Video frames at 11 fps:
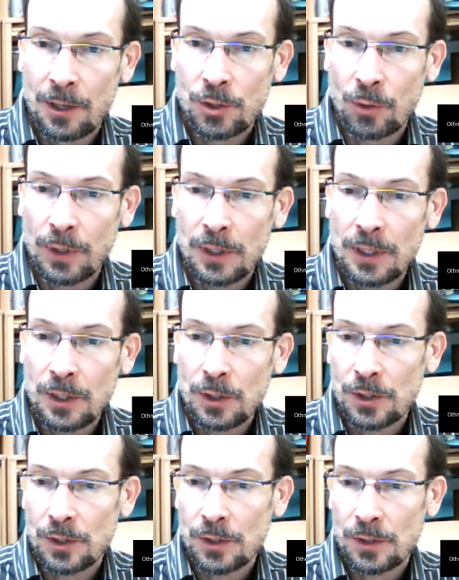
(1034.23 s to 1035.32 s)
So it
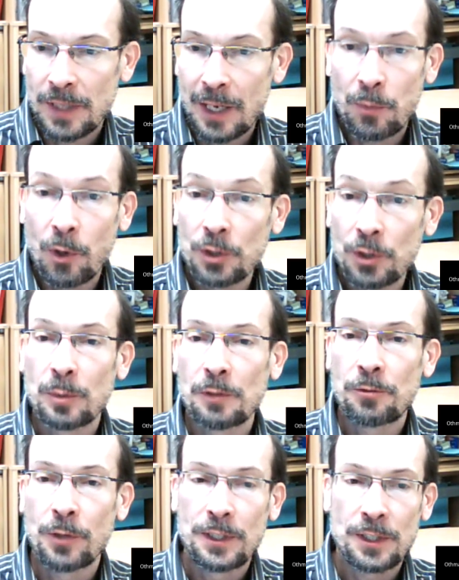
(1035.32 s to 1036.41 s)
is then possible,
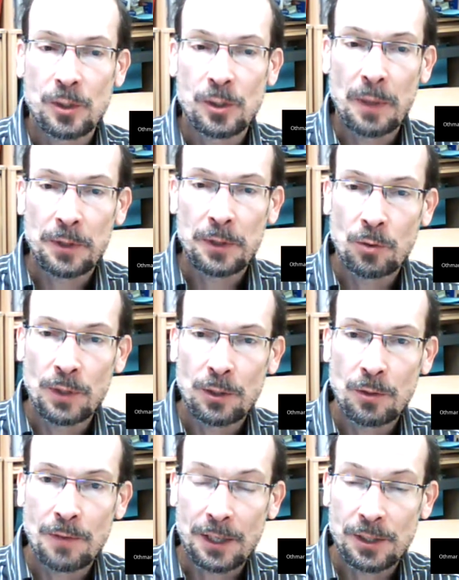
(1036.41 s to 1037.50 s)
for instance, maybe you need
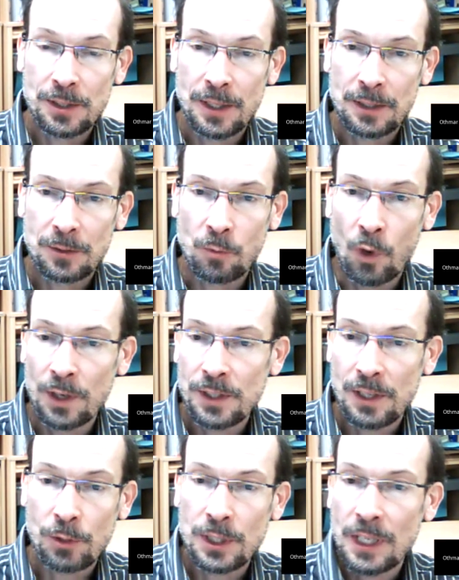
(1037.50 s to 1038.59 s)
to vaccinate once
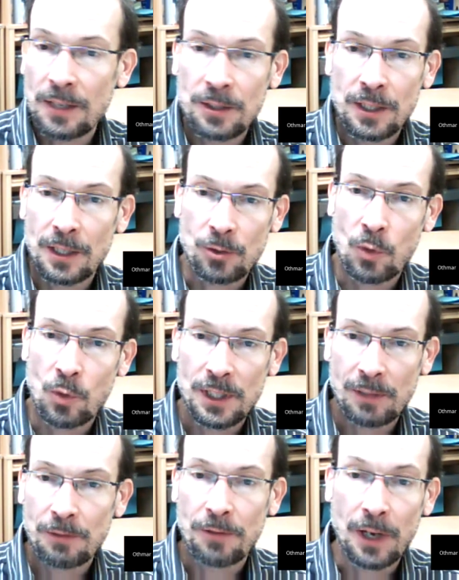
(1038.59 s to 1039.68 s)
every 10 years or once
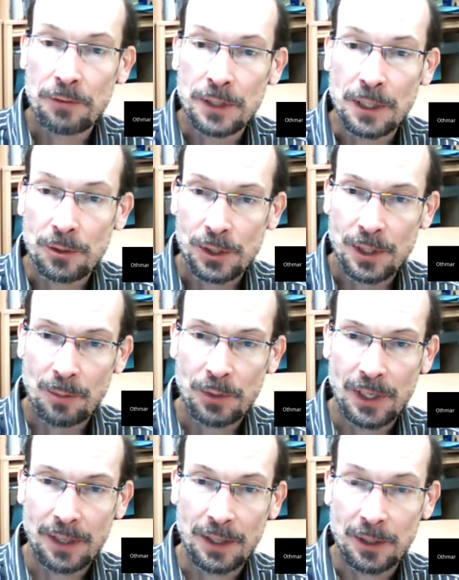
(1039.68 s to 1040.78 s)
every 5 years or something
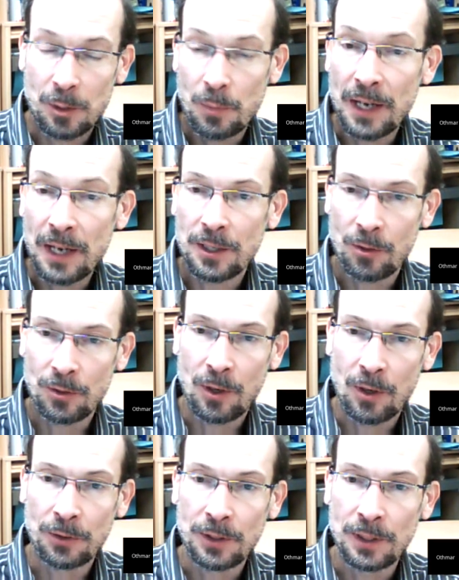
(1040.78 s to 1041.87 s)
like that, depending
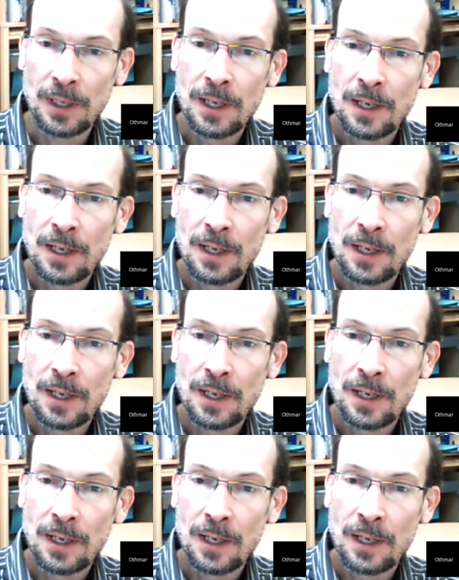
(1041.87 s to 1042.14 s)
on the